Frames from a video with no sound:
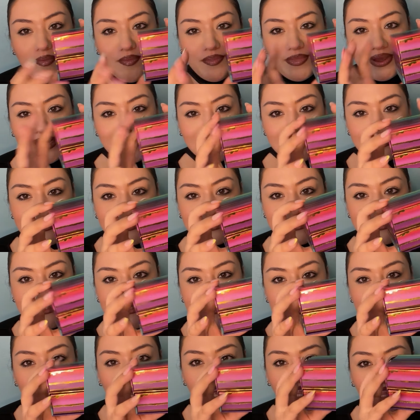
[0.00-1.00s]
It's
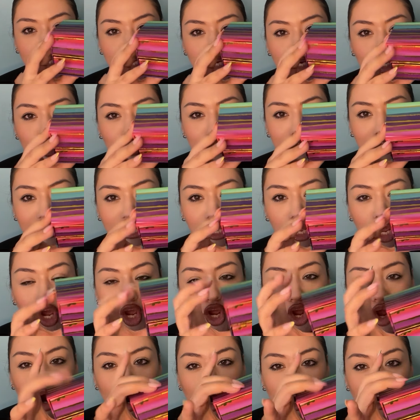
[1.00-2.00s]
a little like
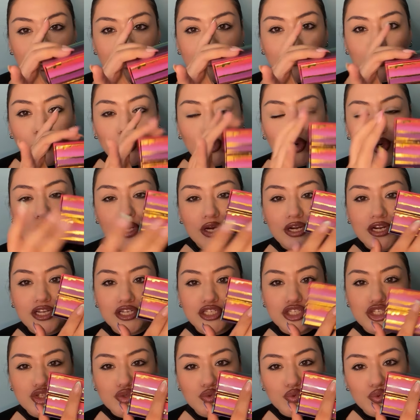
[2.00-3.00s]
cardboard
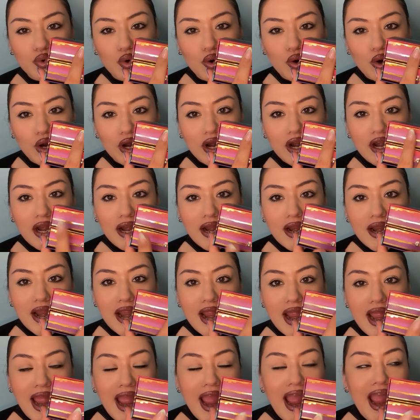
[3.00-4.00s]
drawer.
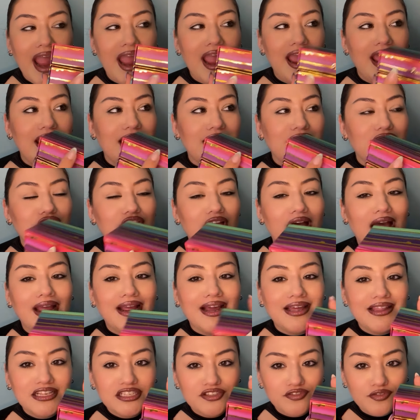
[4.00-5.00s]
And I got
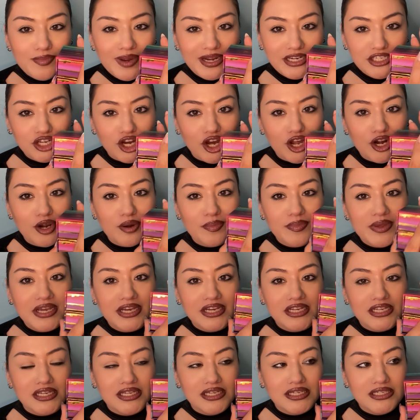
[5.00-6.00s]
this for my daughter
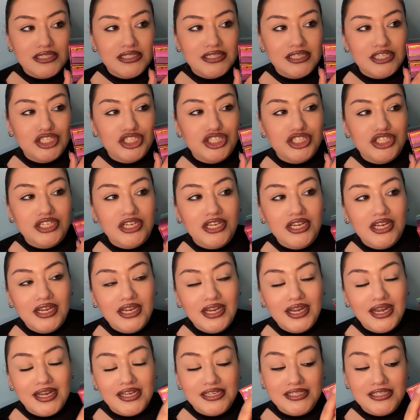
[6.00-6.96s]
because she's